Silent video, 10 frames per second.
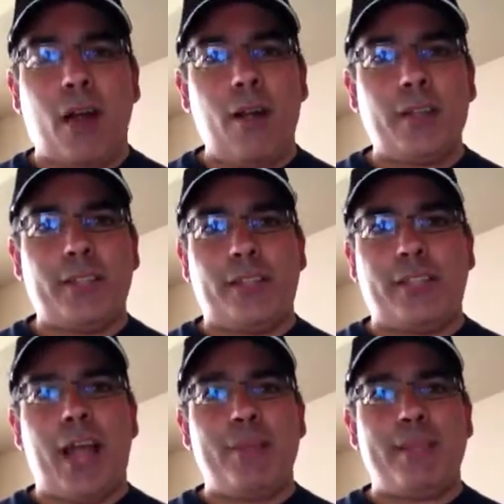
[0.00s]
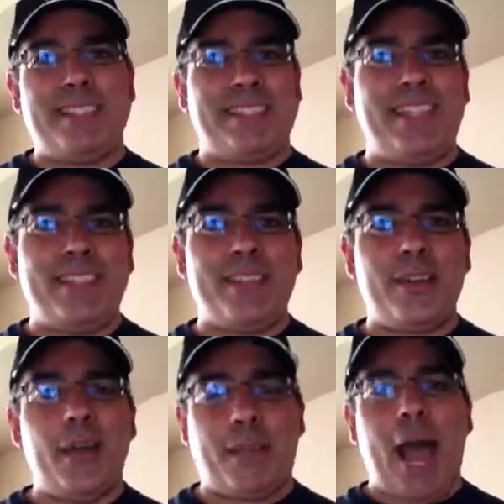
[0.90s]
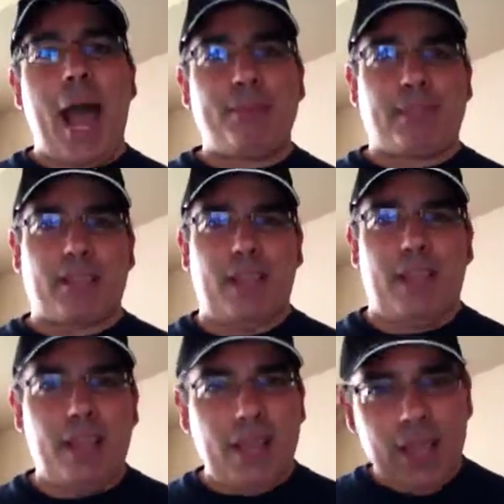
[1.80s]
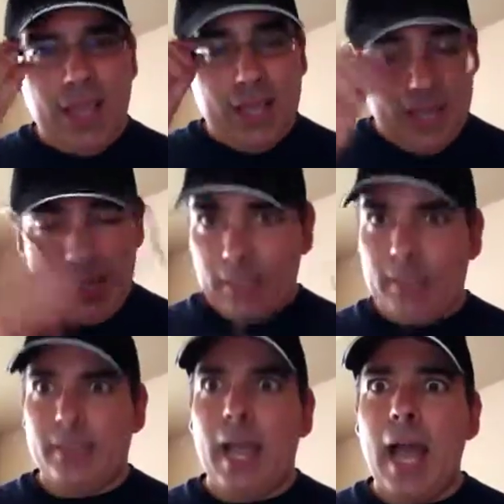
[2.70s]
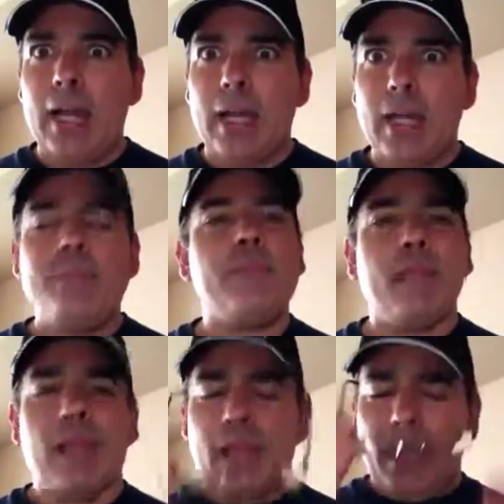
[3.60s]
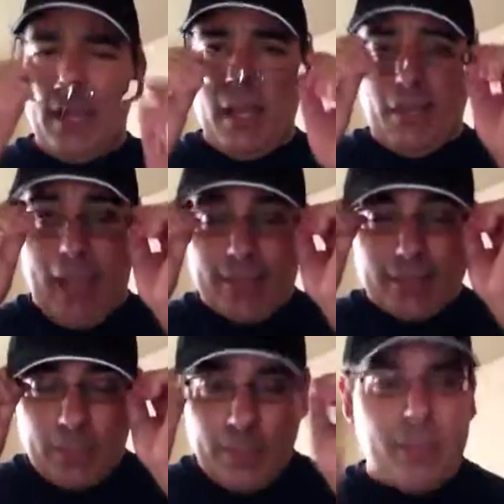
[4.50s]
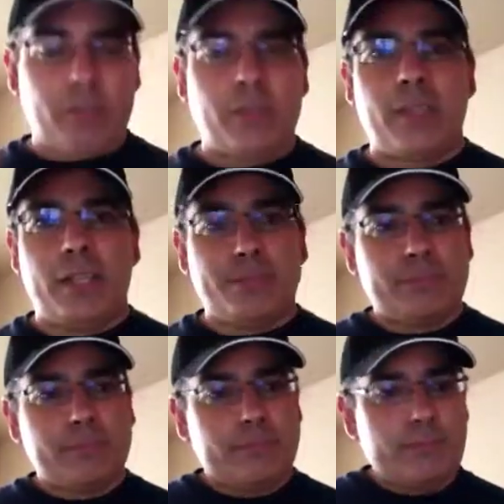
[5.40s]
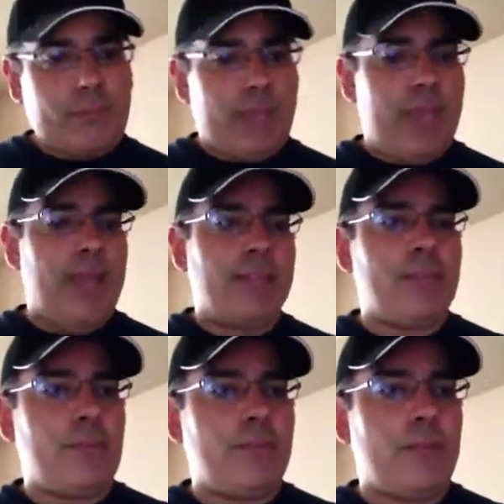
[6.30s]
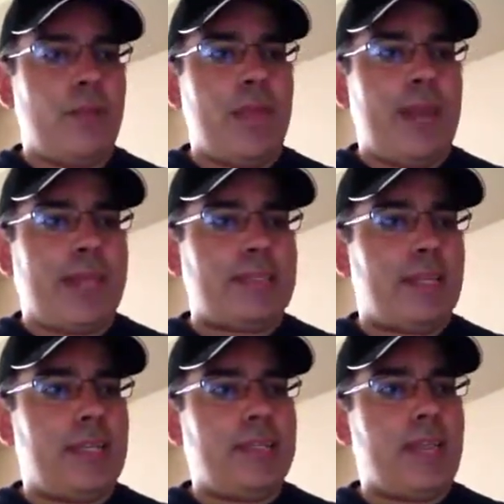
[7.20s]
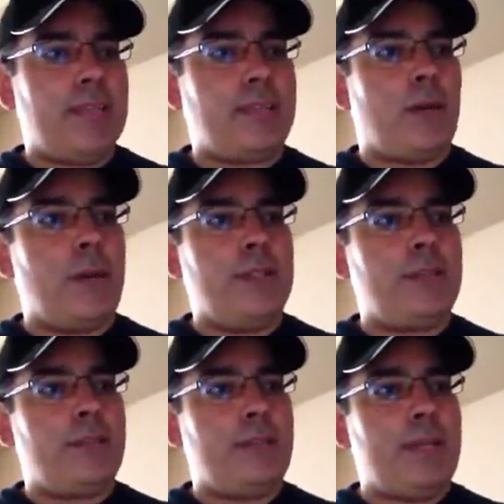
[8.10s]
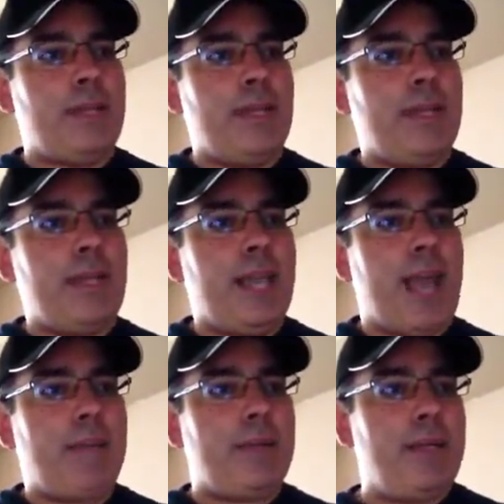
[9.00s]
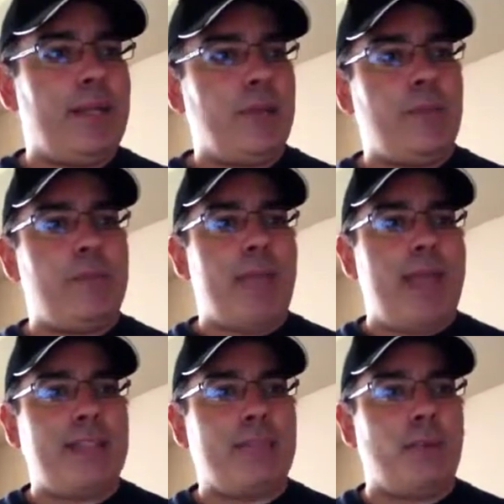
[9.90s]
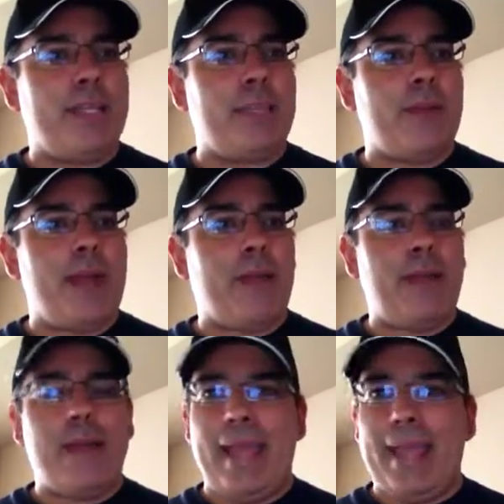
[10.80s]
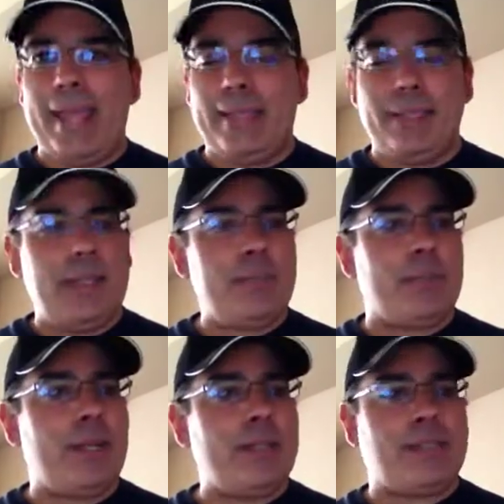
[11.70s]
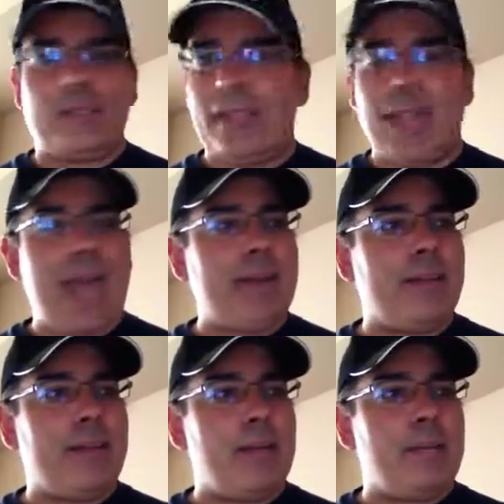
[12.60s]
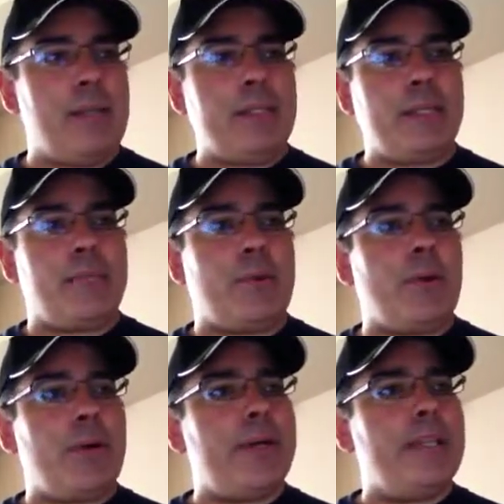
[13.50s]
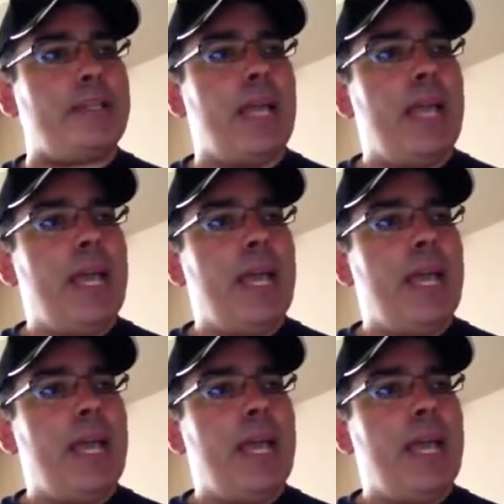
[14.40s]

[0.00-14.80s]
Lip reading: R.J. Choppy Sr., Pops. Dalla. That's going to be interesting. And some info on that, I can tell you that it's going to be happening with bands playing in the background, AD plus Seattle, the Mullet Boys.